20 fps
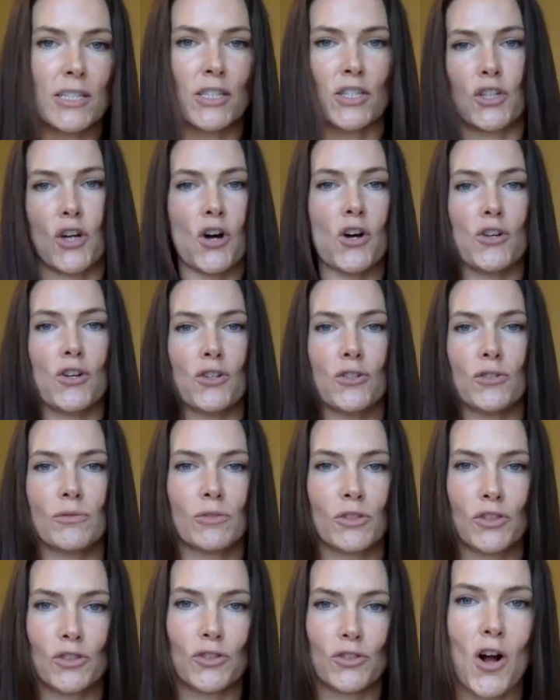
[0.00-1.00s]
tall,
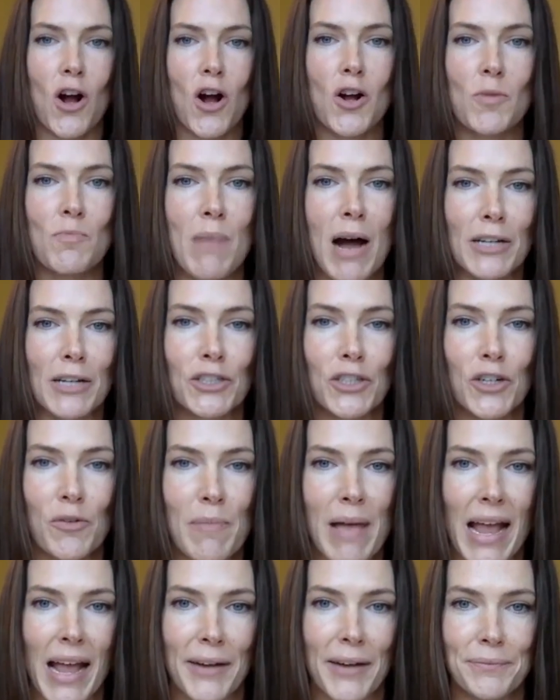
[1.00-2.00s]
strong, macho
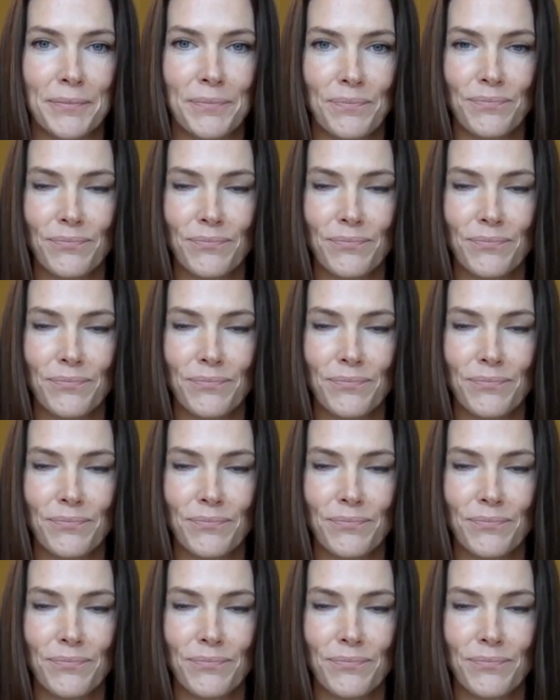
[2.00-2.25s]
man.